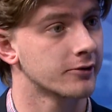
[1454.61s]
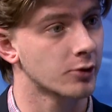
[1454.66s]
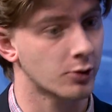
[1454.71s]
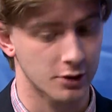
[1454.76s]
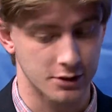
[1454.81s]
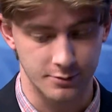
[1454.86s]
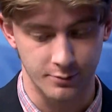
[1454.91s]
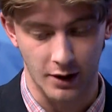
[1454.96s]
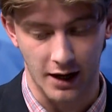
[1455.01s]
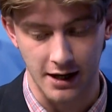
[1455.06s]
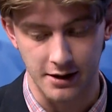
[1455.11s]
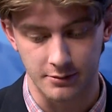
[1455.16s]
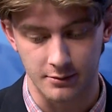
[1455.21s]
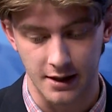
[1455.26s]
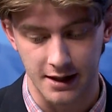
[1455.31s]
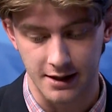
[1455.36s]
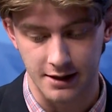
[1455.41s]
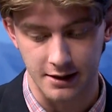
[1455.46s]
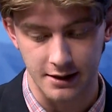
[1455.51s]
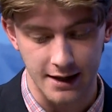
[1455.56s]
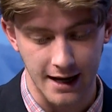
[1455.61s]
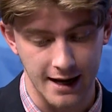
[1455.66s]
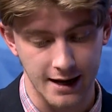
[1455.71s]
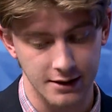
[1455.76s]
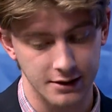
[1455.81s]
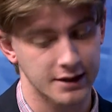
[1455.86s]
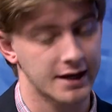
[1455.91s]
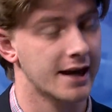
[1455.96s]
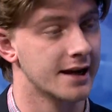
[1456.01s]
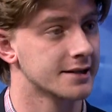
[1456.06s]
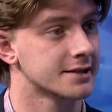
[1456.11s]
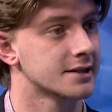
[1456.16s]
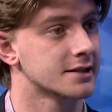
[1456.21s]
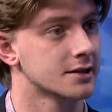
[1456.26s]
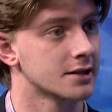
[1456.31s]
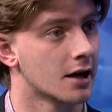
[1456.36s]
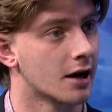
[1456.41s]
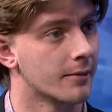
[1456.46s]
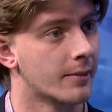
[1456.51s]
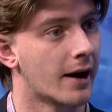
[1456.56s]
Of course, Biden making
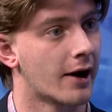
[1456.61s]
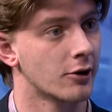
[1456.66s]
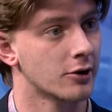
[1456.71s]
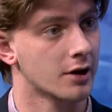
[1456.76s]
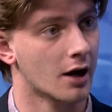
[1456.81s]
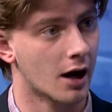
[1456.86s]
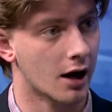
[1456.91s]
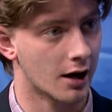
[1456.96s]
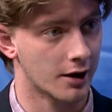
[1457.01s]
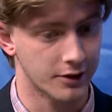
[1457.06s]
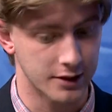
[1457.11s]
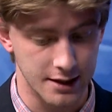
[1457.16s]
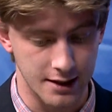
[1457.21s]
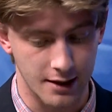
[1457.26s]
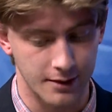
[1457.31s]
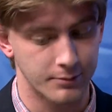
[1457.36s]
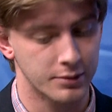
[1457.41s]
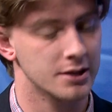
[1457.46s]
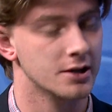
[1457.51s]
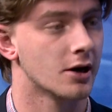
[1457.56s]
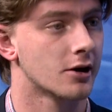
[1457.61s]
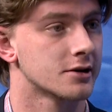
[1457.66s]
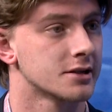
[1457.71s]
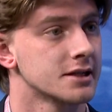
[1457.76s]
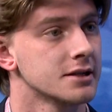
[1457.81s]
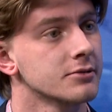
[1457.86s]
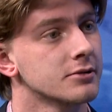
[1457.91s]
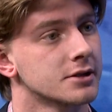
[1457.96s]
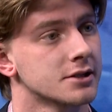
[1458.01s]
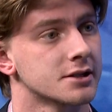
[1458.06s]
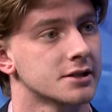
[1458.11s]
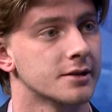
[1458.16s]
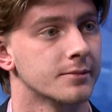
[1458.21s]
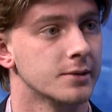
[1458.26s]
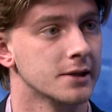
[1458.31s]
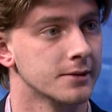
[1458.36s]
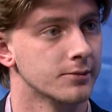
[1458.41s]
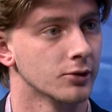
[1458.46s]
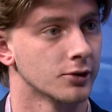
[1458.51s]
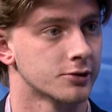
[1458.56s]
cases about the PRC, which is the
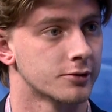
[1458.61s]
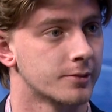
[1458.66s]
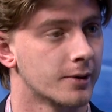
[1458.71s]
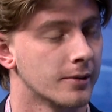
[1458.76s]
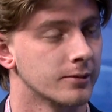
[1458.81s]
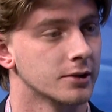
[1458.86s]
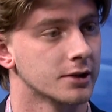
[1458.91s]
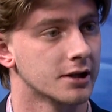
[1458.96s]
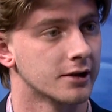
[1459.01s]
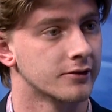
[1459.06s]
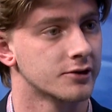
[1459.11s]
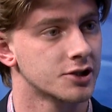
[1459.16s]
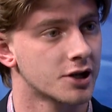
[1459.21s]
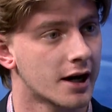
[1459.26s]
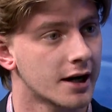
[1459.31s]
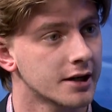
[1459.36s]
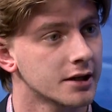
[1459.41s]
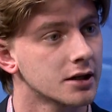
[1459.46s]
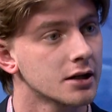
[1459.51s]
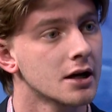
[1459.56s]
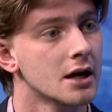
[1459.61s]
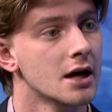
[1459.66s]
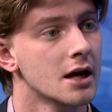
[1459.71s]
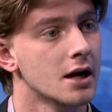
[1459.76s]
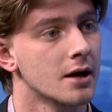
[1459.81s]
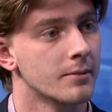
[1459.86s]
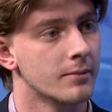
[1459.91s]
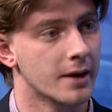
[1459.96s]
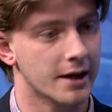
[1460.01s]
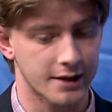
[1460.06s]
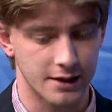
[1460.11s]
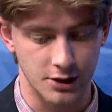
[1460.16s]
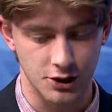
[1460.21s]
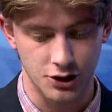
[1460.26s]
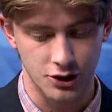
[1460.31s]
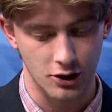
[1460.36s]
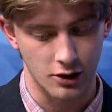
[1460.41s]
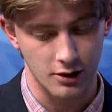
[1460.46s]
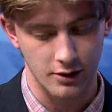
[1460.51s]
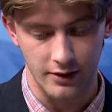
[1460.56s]
People's Republic of China, making
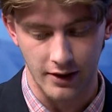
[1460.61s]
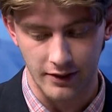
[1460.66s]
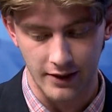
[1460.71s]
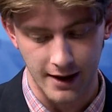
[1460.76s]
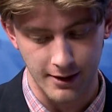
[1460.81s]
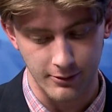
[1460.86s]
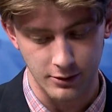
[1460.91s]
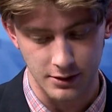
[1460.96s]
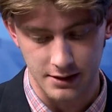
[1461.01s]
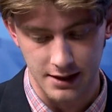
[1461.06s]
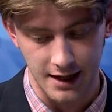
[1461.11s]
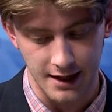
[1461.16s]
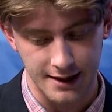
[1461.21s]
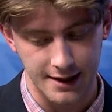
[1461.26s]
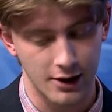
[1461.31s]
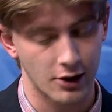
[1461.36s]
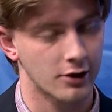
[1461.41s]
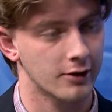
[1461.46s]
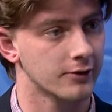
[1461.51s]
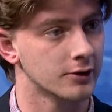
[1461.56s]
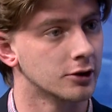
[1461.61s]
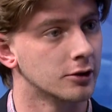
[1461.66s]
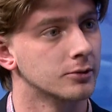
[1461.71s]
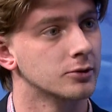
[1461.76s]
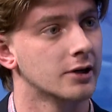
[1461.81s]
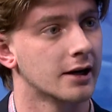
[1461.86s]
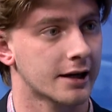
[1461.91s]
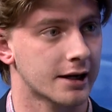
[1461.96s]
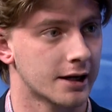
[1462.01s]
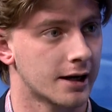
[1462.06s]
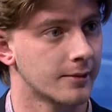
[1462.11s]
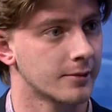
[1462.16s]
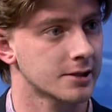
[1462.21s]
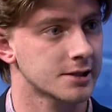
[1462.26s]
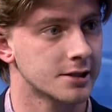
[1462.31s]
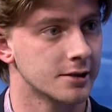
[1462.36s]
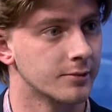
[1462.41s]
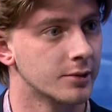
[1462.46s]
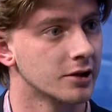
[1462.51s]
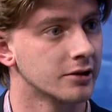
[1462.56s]
sure that they would take care of global
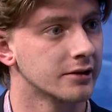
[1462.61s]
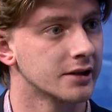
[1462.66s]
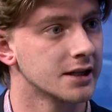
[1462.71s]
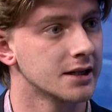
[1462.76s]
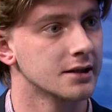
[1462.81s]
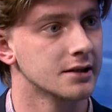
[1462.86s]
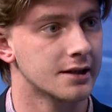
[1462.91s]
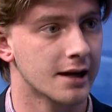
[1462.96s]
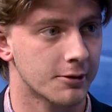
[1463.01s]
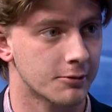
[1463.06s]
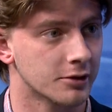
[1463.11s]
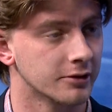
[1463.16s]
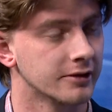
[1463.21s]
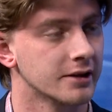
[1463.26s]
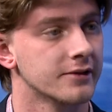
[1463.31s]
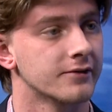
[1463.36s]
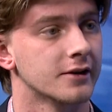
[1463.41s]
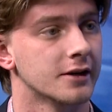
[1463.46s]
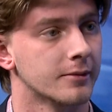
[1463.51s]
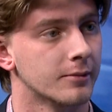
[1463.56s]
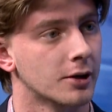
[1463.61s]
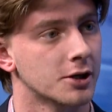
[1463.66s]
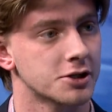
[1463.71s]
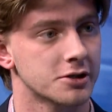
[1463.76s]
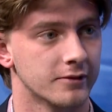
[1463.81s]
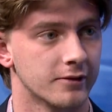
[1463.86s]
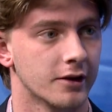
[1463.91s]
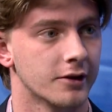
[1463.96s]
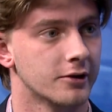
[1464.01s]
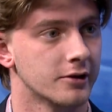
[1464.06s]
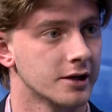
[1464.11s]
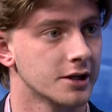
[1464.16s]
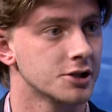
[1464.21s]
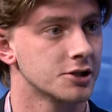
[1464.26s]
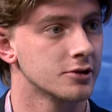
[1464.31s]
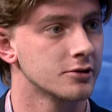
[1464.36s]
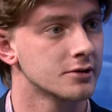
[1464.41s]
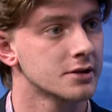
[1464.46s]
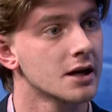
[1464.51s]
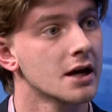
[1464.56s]
economic stability, debt relief, and a bunch of other
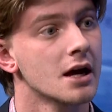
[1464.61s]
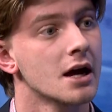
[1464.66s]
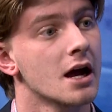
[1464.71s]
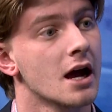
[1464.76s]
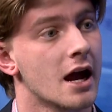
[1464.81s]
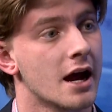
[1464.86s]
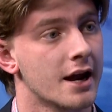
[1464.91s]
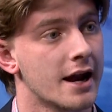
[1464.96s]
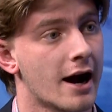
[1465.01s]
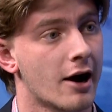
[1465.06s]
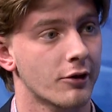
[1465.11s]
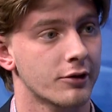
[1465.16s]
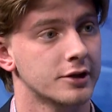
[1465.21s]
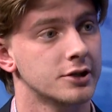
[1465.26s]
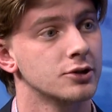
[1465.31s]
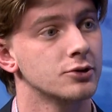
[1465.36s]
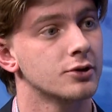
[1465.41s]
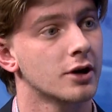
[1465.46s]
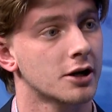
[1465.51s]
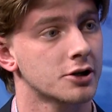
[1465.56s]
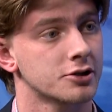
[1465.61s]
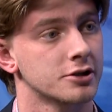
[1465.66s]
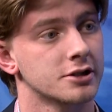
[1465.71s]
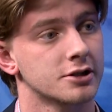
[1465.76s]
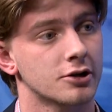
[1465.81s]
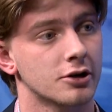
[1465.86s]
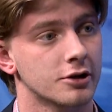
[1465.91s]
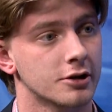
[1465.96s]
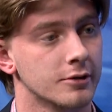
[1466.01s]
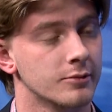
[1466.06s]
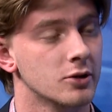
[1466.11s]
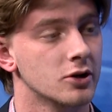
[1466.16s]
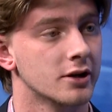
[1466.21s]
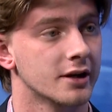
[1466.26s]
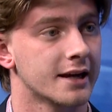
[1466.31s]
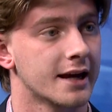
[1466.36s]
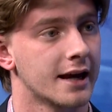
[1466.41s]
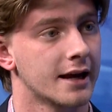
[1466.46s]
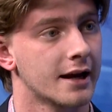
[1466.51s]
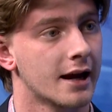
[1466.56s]
issues, and how the two countries could
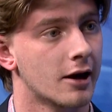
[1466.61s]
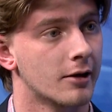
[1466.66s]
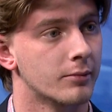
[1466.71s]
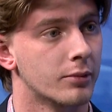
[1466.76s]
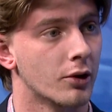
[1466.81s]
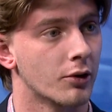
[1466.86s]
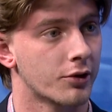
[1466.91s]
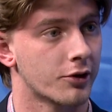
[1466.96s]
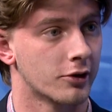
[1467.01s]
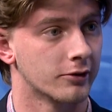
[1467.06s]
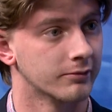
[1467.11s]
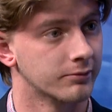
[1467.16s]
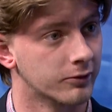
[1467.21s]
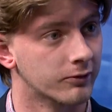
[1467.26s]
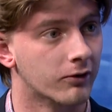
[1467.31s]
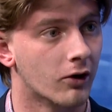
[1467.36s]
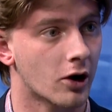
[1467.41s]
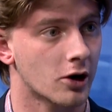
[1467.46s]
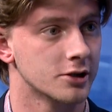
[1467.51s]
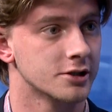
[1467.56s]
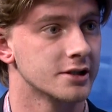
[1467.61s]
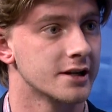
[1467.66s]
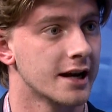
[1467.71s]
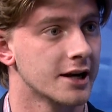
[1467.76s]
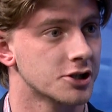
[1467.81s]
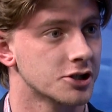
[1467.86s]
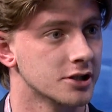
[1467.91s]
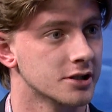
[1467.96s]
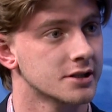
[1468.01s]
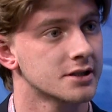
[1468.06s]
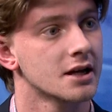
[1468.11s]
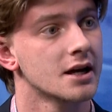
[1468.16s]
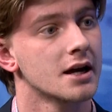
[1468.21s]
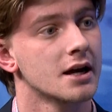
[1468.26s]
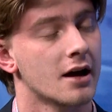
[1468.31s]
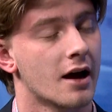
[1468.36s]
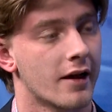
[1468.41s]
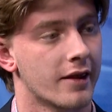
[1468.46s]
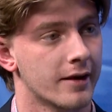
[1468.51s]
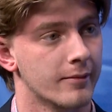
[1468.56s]
communicate, how both are large nations,
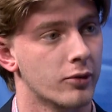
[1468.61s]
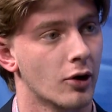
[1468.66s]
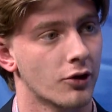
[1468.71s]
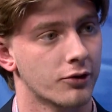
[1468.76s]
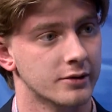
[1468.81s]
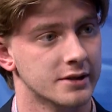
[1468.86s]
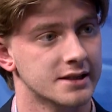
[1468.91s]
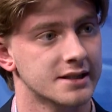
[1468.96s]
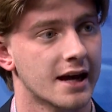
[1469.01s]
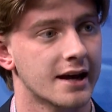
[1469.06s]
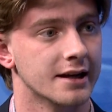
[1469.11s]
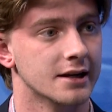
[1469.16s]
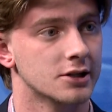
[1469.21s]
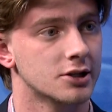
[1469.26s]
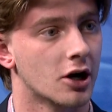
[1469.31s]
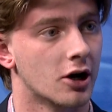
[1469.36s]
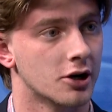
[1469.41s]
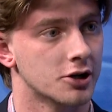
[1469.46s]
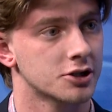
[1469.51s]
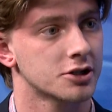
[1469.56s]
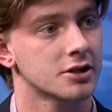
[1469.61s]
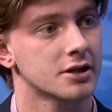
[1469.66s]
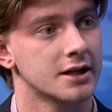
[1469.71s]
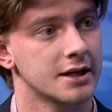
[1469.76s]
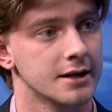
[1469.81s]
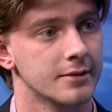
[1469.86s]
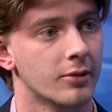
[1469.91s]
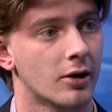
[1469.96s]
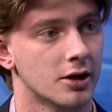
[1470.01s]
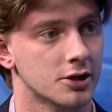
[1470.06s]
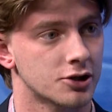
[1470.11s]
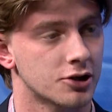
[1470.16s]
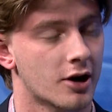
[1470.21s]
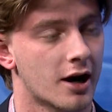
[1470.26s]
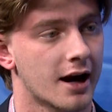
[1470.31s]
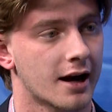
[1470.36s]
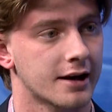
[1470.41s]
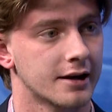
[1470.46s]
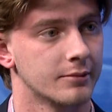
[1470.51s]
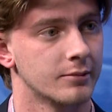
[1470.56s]
how they both would stay in touch, keep on
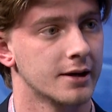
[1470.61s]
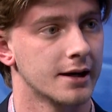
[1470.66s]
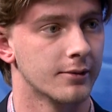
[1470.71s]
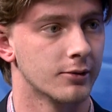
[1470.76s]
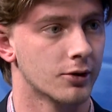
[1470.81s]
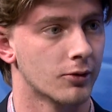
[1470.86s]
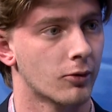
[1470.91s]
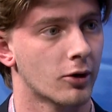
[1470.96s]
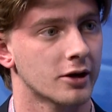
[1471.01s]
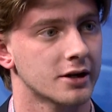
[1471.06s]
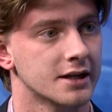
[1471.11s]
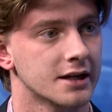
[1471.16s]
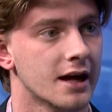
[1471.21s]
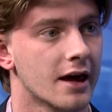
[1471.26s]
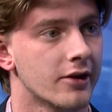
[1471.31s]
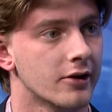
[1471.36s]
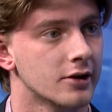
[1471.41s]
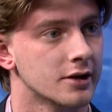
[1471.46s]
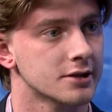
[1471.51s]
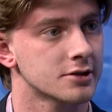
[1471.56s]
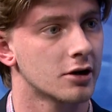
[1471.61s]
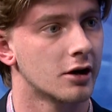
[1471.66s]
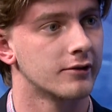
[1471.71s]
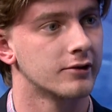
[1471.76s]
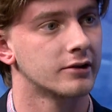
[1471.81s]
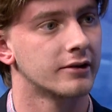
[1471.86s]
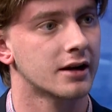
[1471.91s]
track, and be able to work together to solve